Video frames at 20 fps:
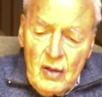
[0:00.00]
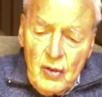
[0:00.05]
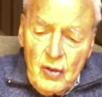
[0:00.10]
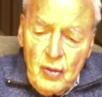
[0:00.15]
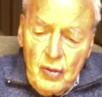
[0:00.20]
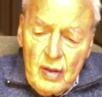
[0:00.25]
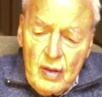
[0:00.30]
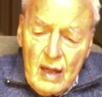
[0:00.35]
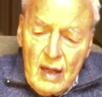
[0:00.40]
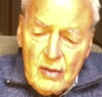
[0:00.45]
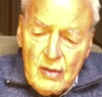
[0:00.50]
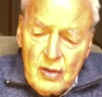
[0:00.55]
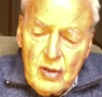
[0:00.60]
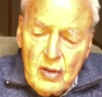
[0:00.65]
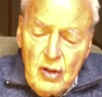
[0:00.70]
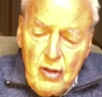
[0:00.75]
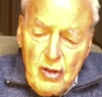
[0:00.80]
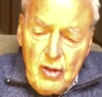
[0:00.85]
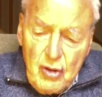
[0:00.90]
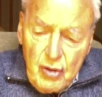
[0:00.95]

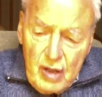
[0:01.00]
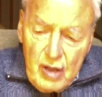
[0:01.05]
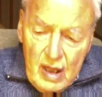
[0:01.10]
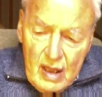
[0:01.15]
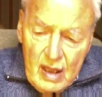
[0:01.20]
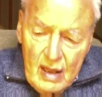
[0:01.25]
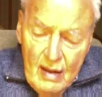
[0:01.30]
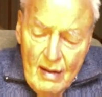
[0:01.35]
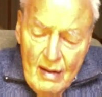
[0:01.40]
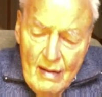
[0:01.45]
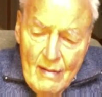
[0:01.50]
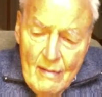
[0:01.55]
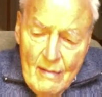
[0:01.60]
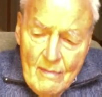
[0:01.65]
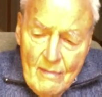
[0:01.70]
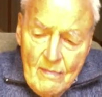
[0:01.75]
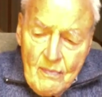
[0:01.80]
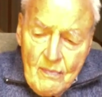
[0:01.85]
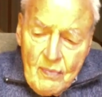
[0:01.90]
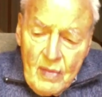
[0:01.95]
2003,
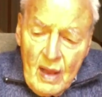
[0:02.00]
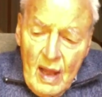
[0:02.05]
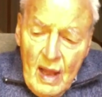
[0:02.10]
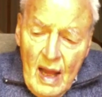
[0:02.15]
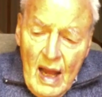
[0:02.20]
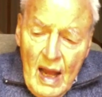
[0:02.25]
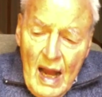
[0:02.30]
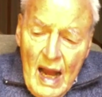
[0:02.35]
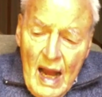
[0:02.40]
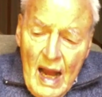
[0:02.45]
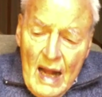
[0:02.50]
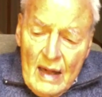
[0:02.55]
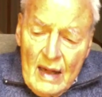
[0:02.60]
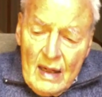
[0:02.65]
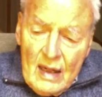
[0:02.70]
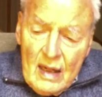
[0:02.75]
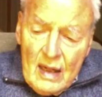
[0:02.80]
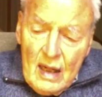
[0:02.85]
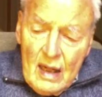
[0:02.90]
and